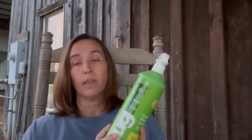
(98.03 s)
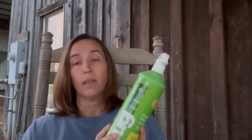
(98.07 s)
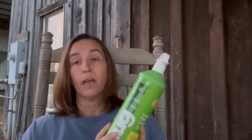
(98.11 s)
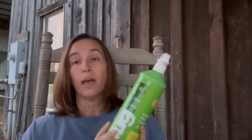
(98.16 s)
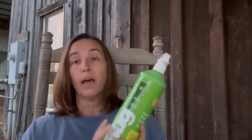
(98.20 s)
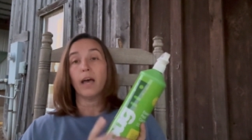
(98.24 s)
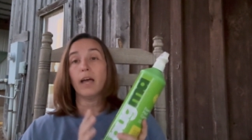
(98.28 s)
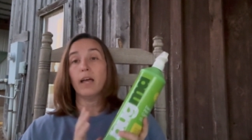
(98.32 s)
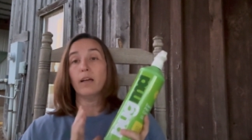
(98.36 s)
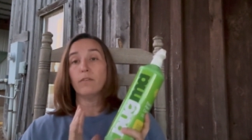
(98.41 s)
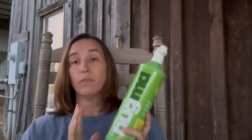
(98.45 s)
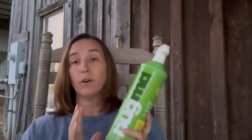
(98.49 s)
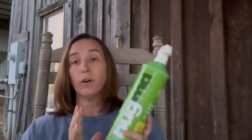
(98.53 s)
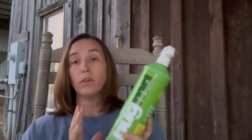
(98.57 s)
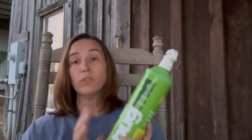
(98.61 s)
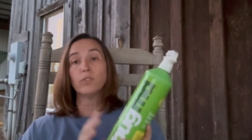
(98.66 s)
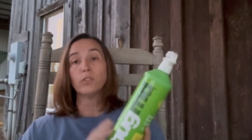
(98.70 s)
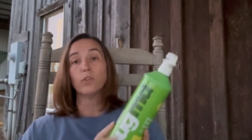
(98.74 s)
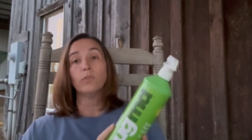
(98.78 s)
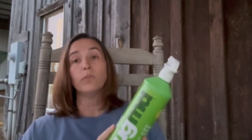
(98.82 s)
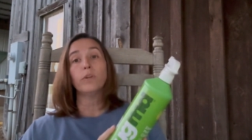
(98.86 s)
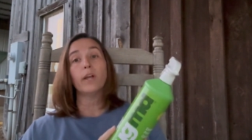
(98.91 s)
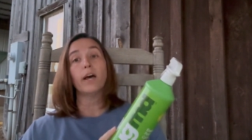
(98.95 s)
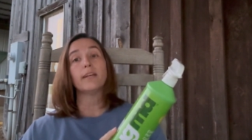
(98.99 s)
I have
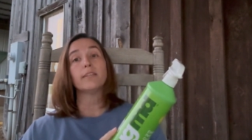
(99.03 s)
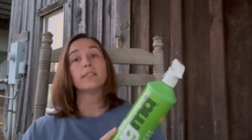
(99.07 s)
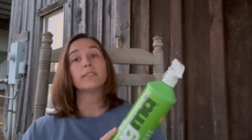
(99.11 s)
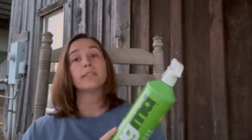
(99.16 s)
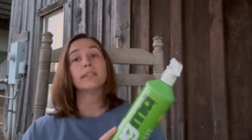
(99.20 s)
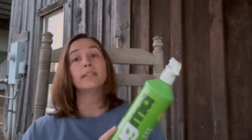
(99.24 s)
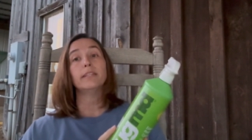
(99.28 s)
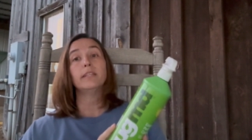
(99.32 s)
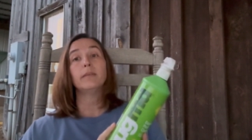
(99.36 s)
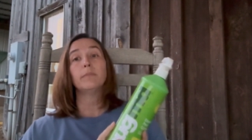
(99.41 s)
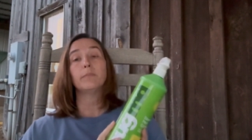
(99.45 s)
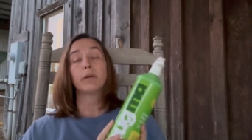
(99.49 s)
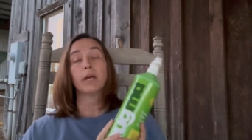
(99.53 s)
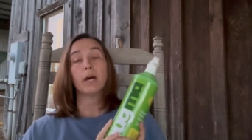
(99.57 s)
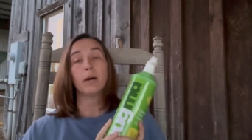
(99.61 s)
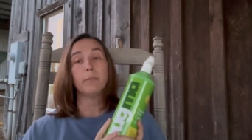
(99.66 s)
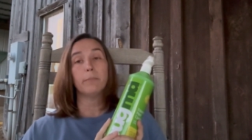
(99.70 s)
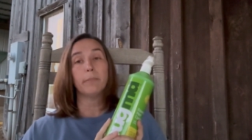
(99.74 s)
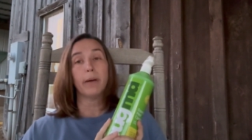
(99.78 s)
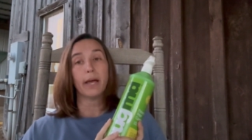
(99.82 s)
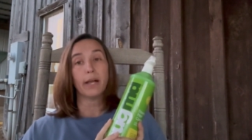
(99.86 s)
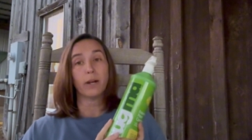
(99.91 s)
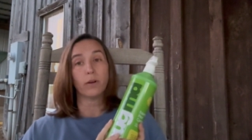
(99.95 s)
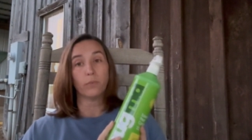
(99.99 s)
also not seen them come
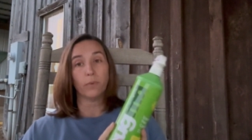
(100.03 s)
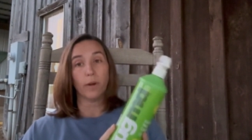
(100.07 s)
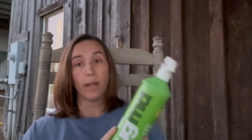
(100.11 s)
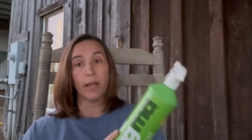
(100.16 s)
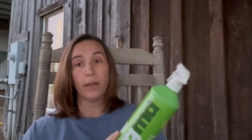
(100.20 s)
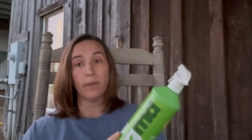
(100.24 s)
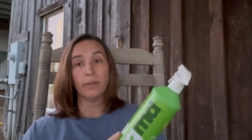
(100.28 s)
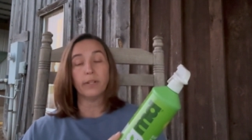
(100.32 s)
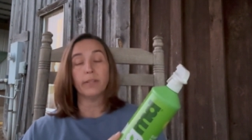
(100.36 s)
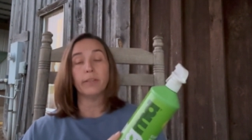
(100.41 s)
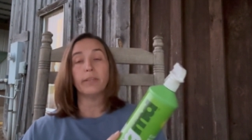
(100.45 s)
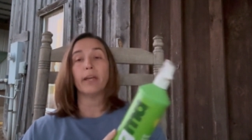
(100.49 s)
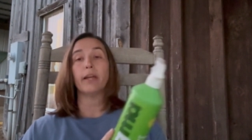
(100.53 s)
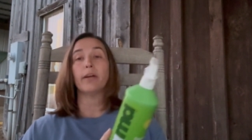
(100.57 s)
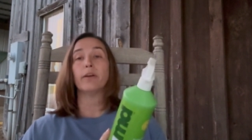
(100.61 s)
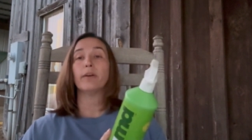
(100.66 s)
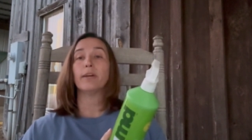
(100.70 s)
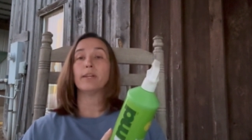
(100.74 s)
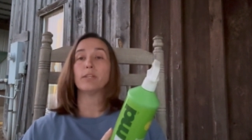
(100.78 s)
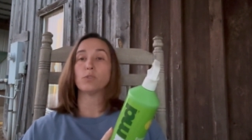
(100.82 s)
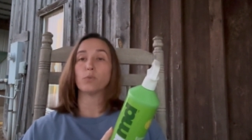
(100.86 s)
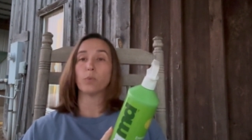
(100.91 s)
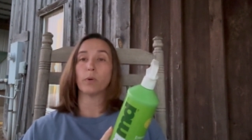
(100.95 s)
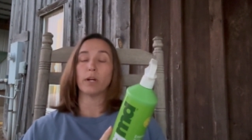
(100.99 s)
back around in the
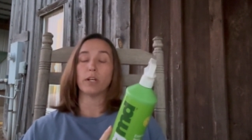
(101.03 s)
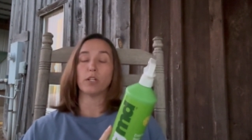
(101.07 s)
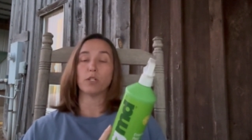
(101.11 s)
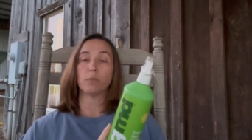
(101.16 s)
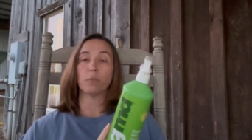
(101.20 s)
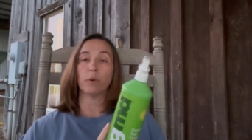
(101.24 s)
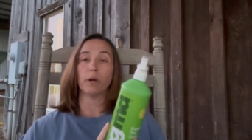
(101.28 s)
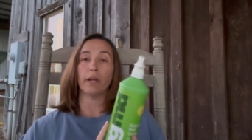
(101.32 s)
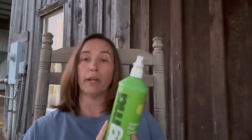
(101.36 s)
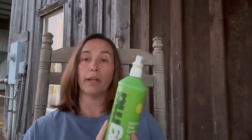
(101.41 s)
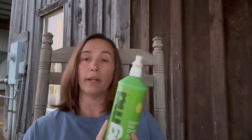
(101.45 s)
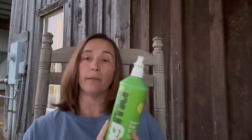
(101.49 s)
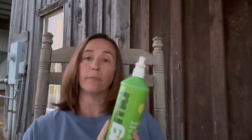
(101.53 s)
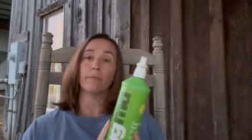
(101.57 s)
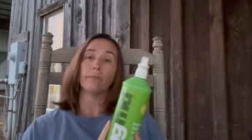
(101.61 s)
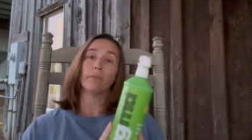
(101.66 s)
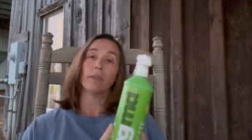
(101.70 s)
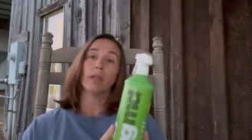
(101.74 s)
areas where I sprayed.